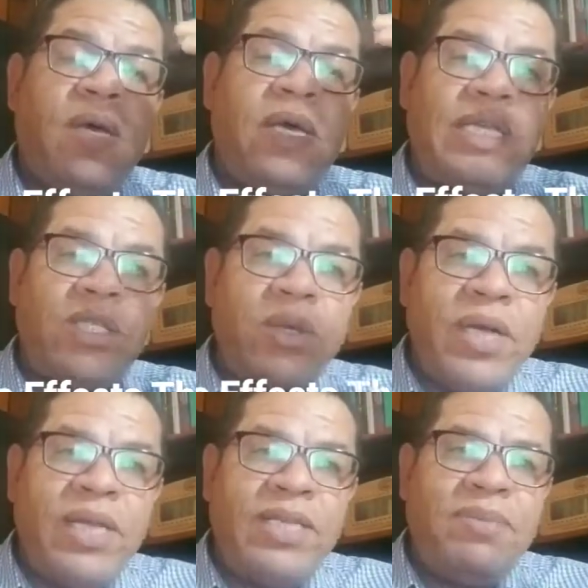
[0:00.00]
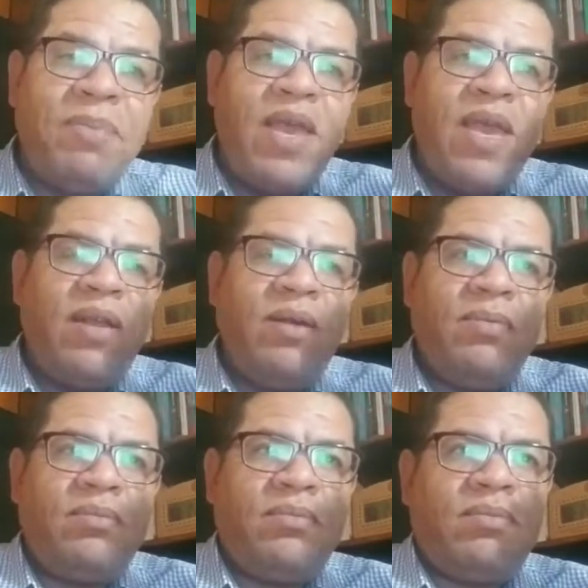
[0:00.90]
historically speaking,
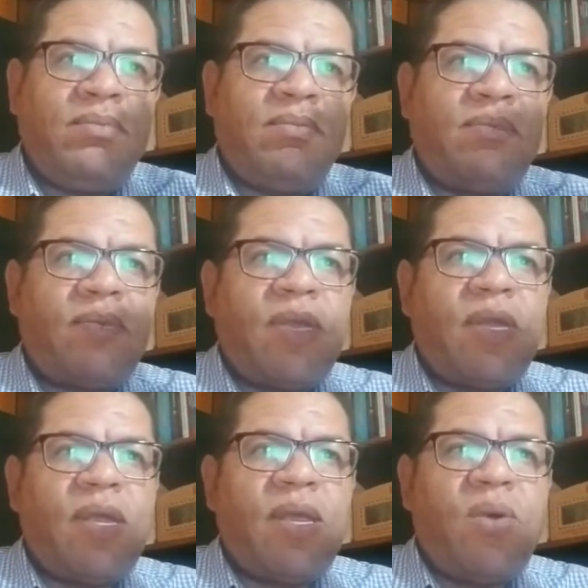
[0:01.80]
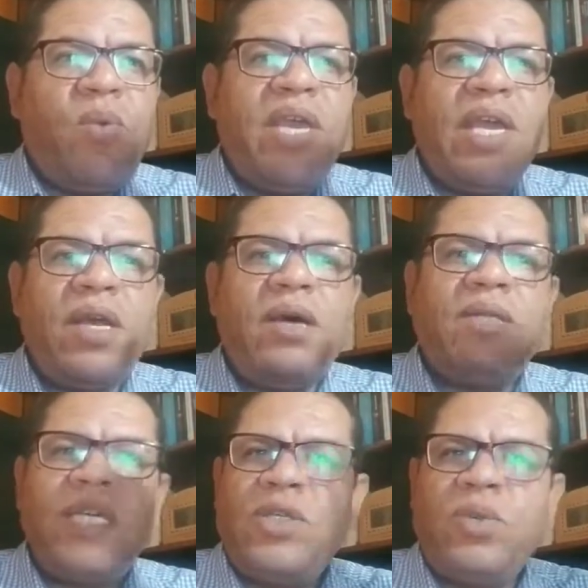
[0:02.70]
we can
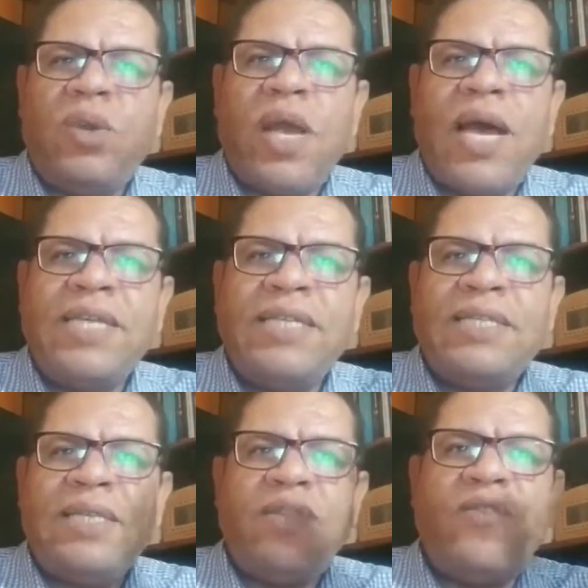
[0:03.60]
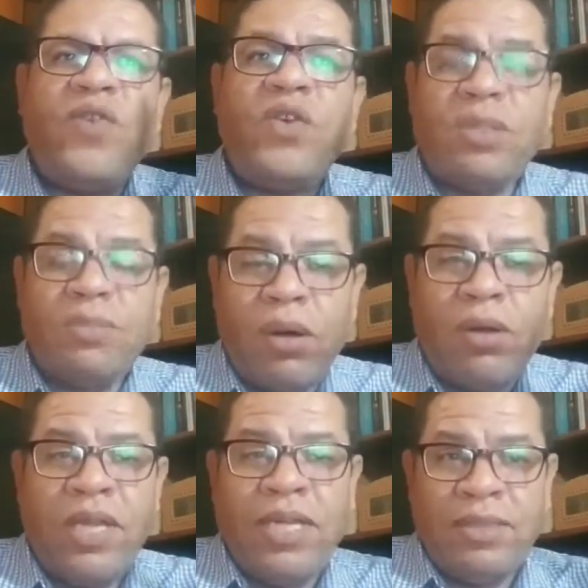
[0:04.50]
contextualize the first
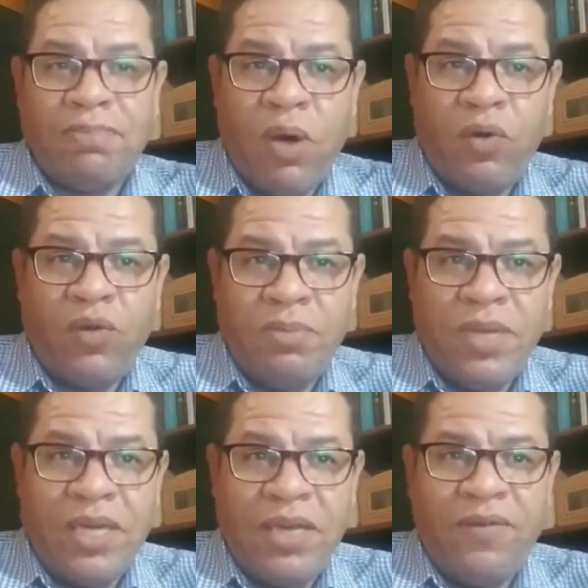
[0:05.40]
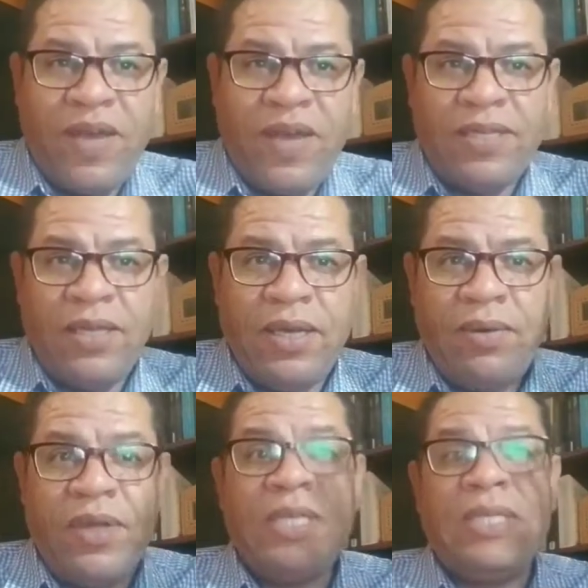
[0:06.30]
model, that is powerful media effects
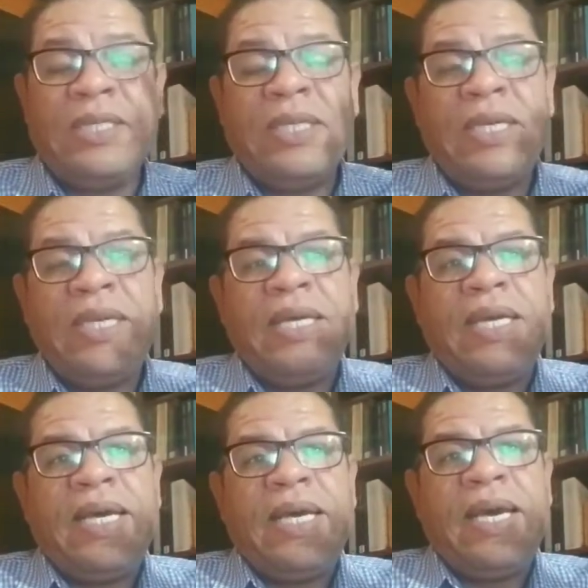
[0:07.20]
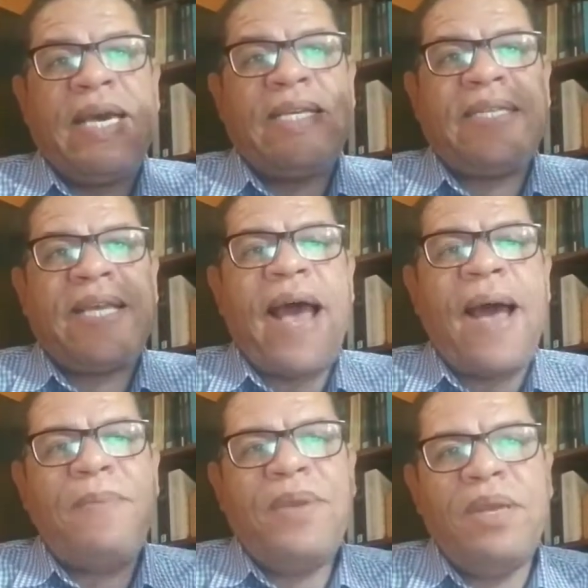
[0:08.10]
theories, as
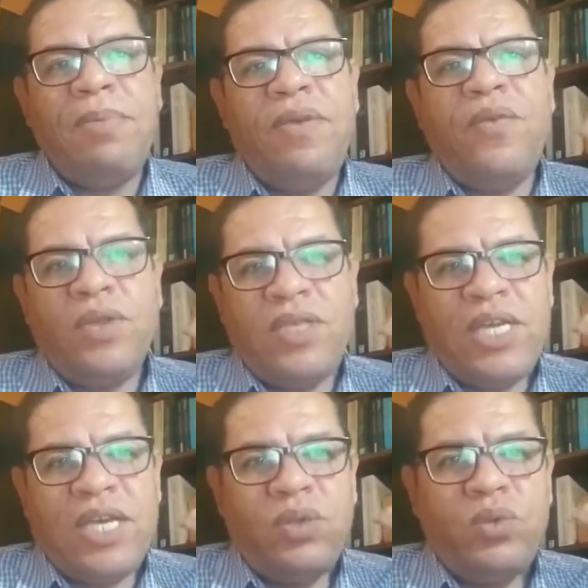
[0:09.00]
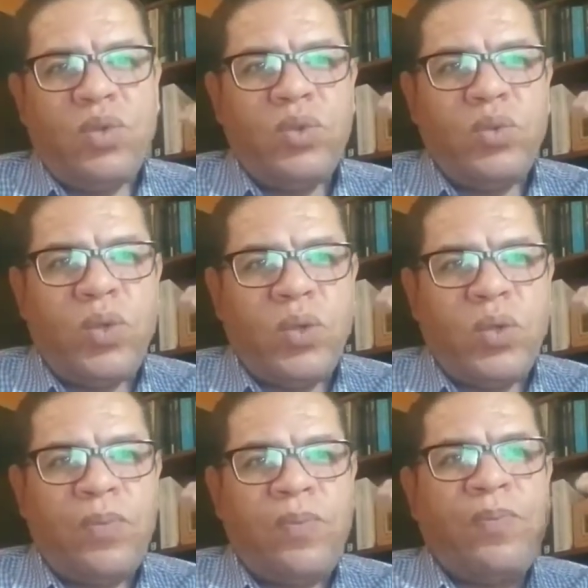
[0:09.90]
happening before the Second World War
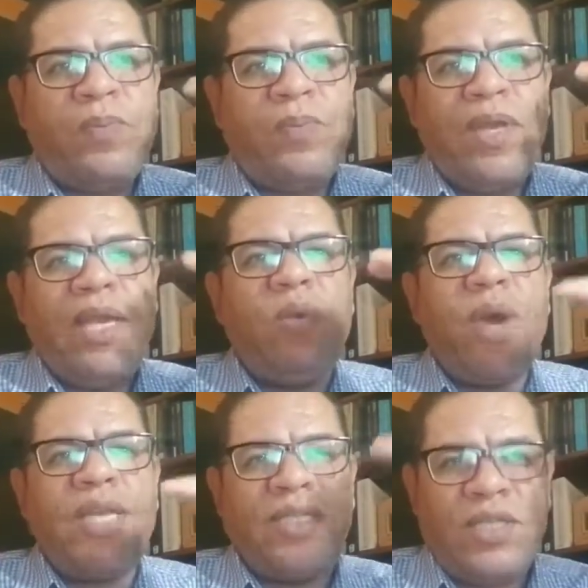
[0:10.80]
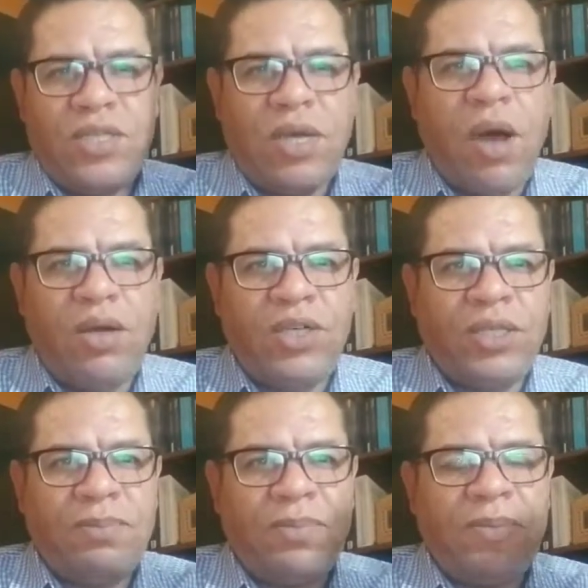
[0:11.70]
in Western scholarship,